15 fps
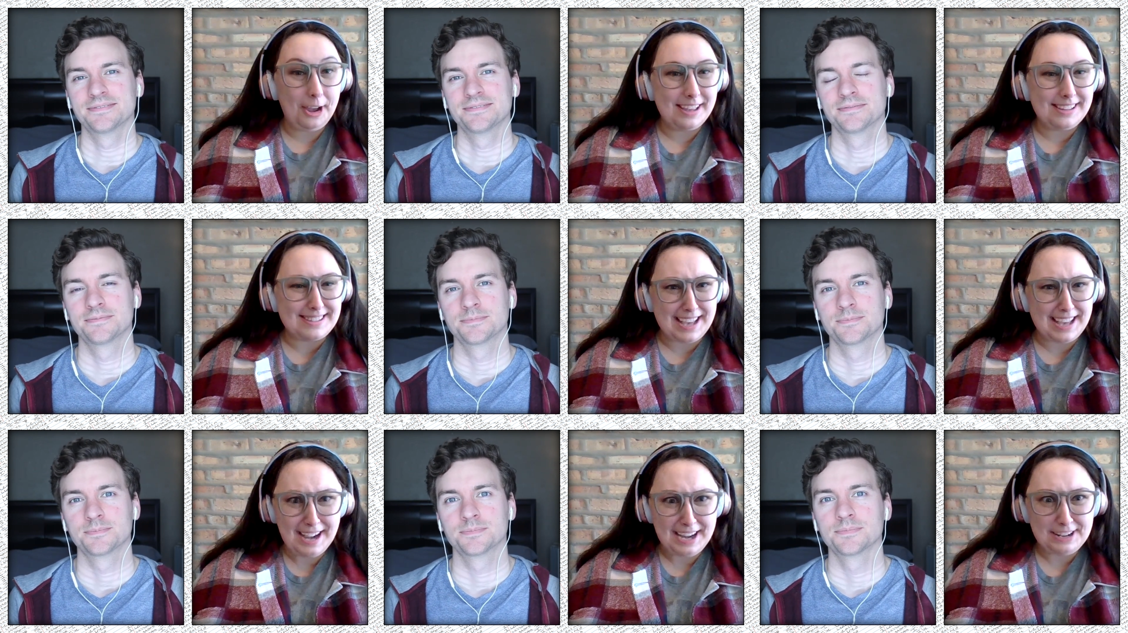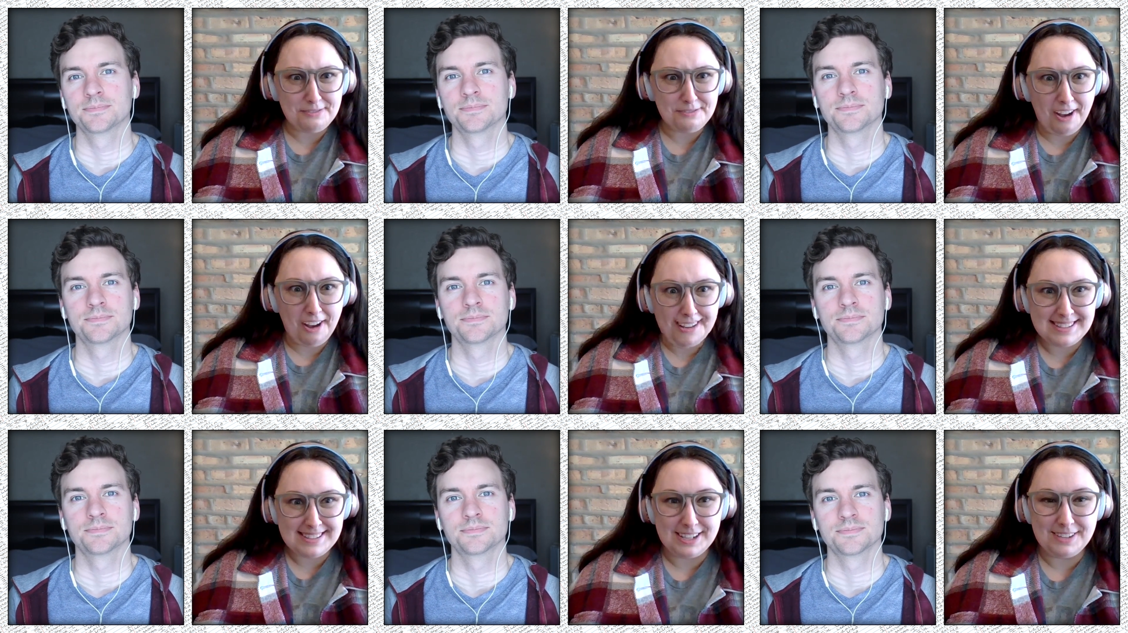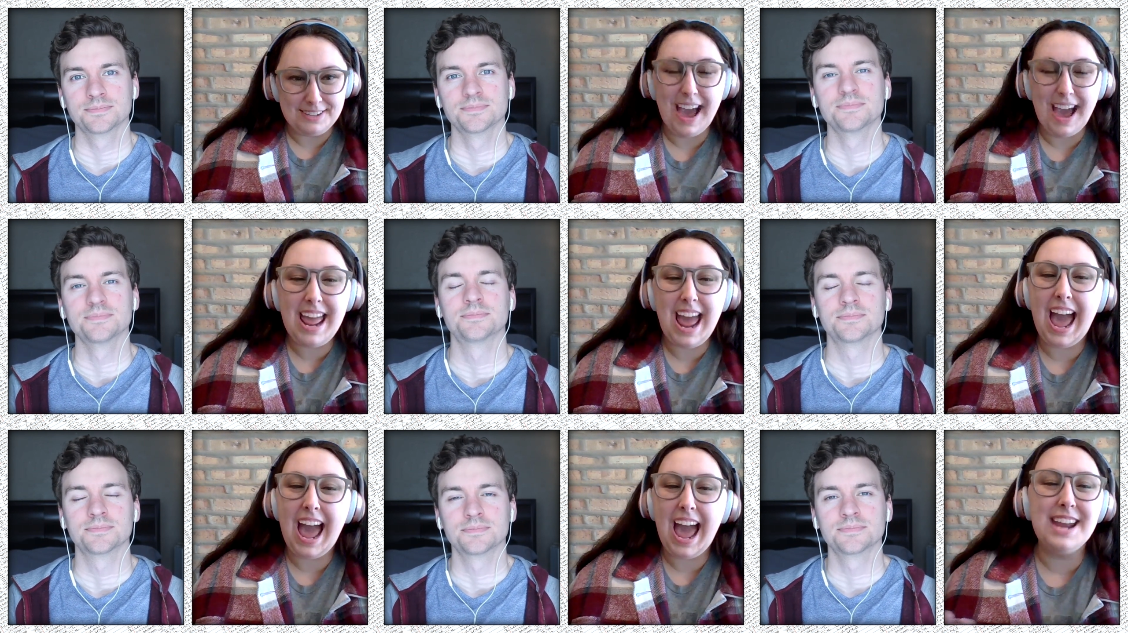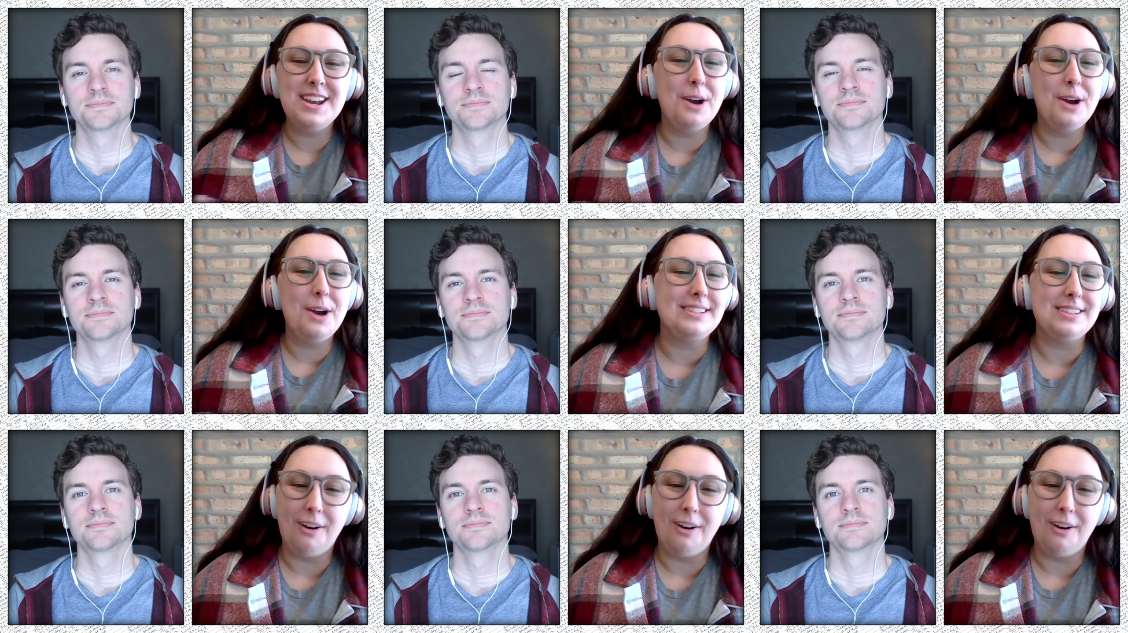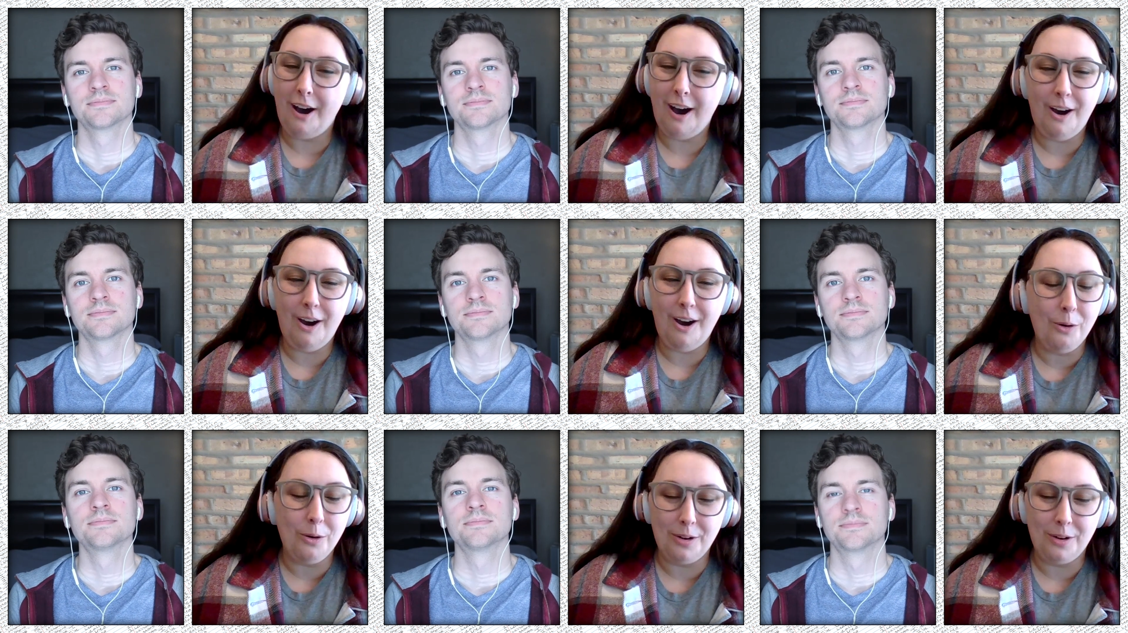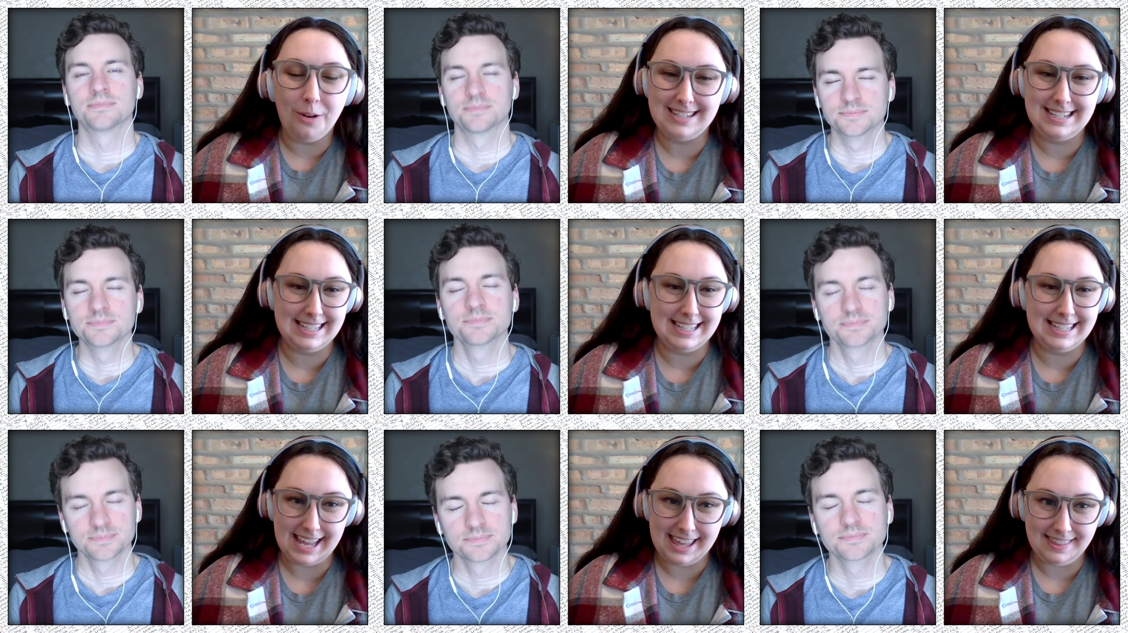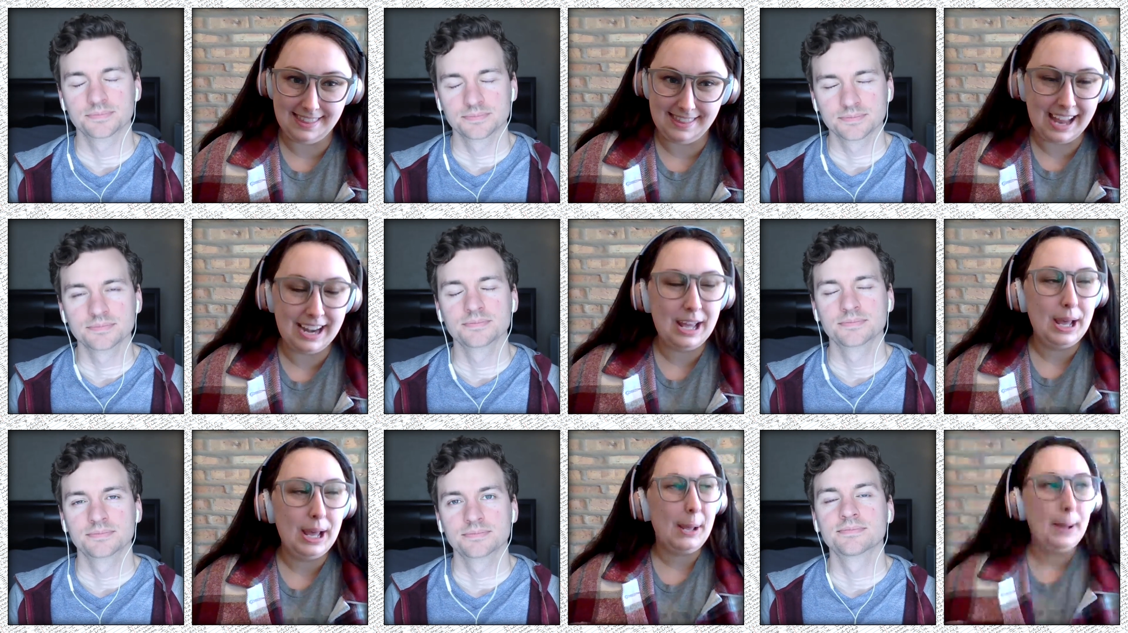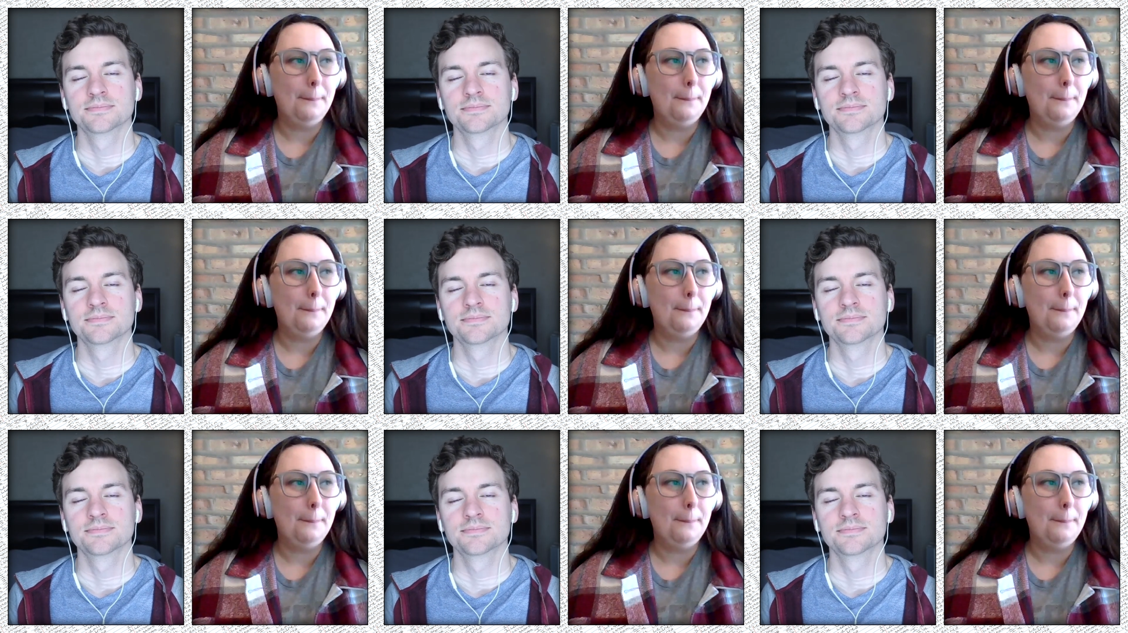Speaker 1: is kind of awesome. I, I, I know it's horrid to say that,